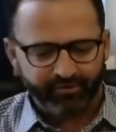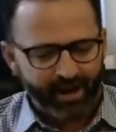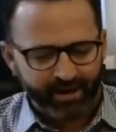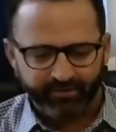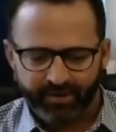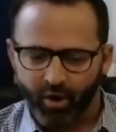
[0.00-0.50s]

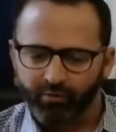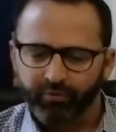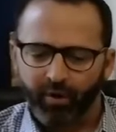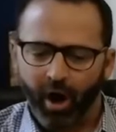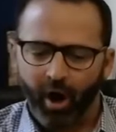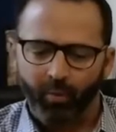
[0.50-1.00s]
kind of the
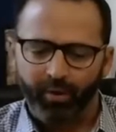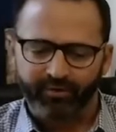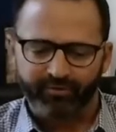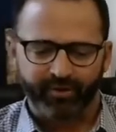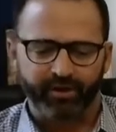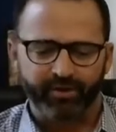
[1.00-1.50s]
overall what
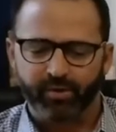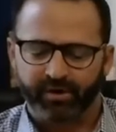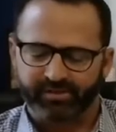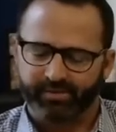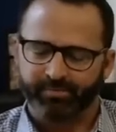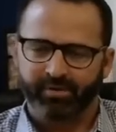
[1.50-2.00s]
it's done to our
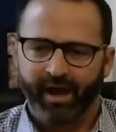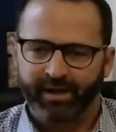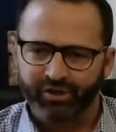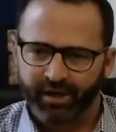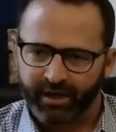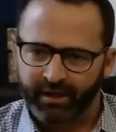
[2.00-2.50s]
supply
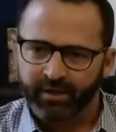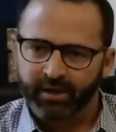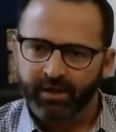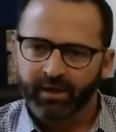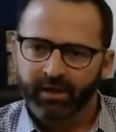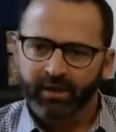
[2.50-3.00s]
chain
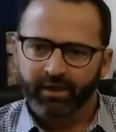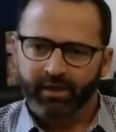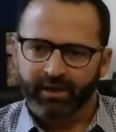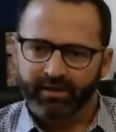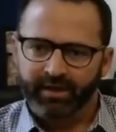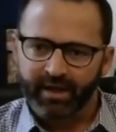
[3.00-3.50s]

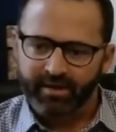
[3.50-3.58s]
and getting